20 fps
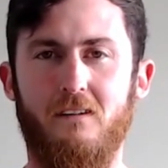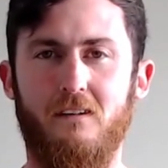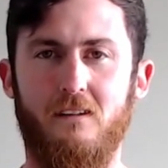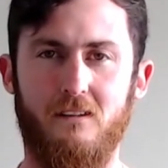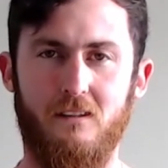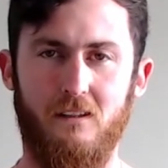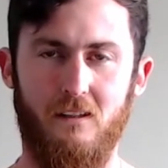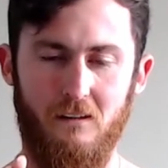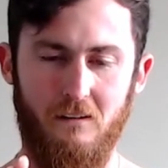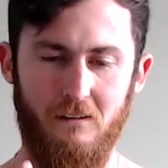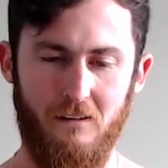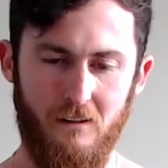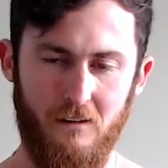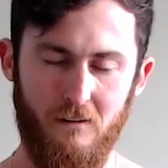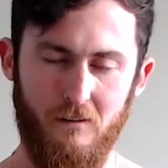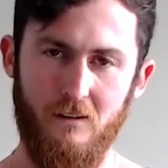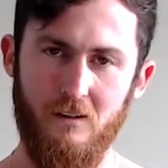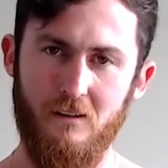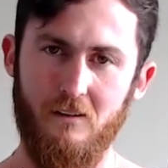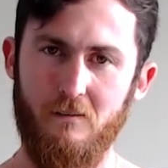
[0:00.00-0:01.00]
So
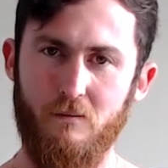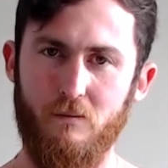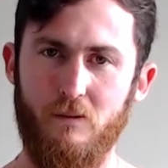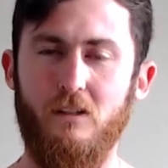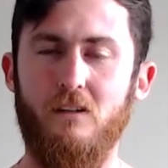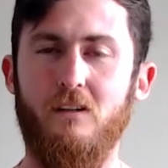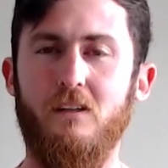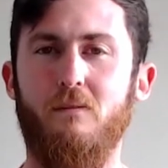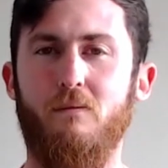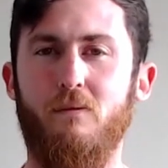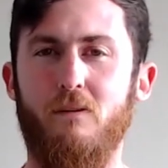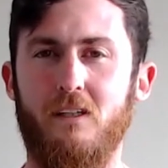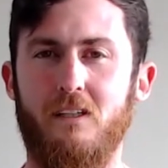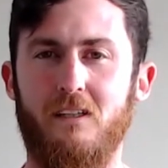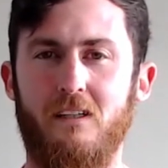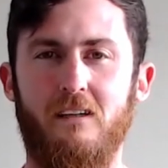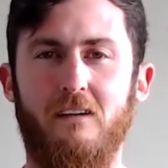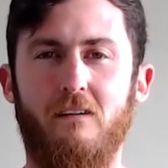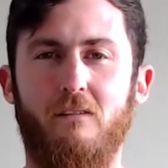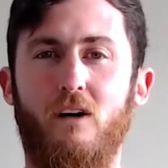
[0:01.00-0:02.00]
pure
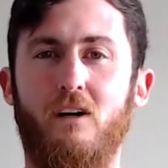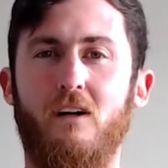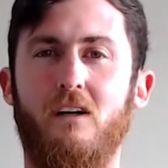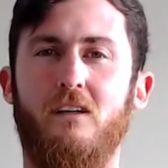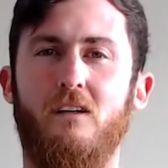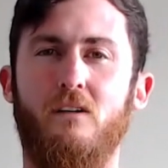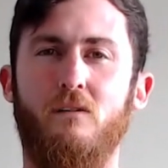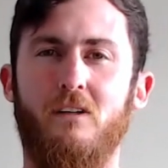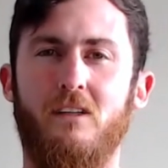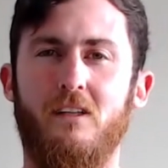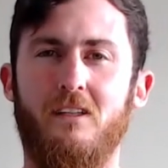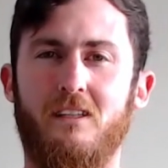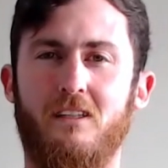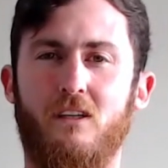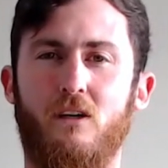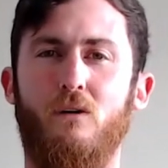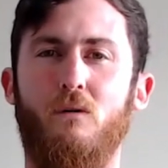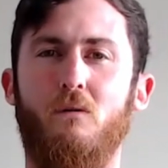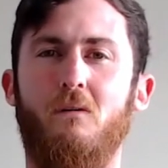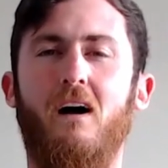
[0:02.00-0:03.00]
depression, what you would
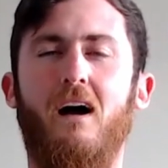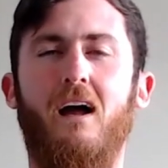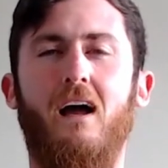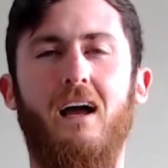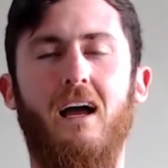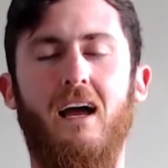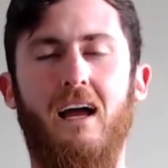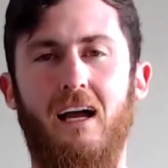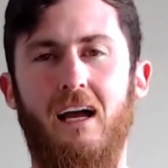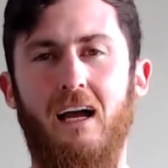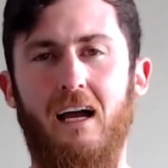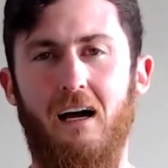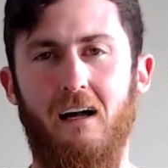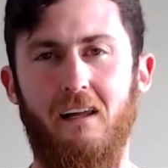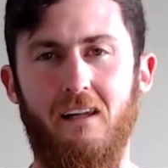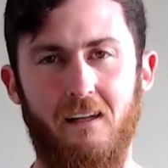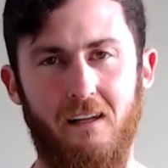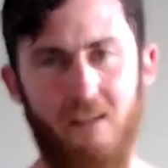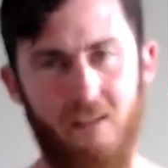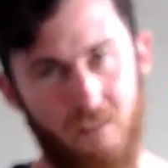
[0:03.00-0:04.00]
call
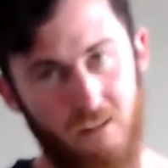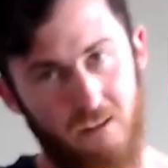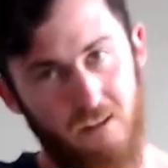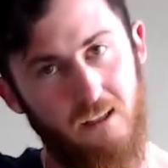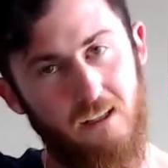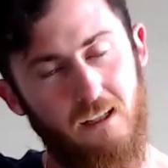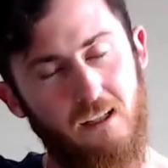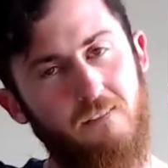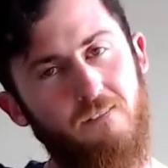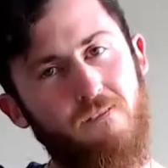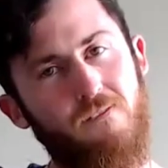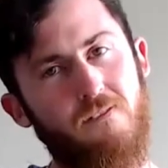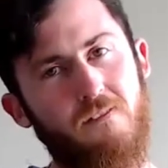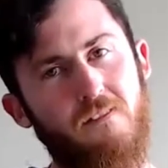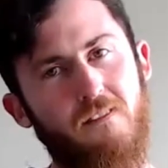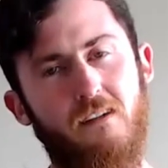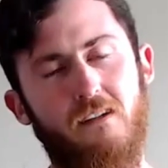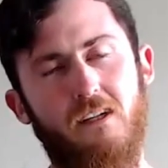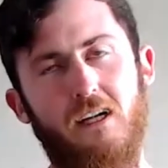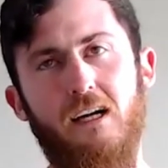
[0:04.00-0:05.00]
hell.
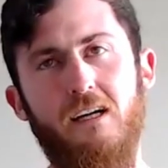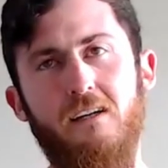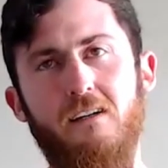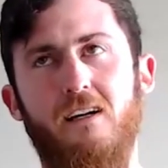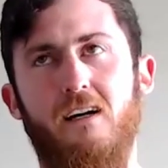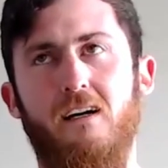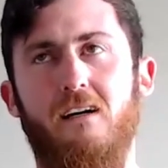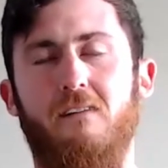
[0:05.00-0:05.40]
Okay.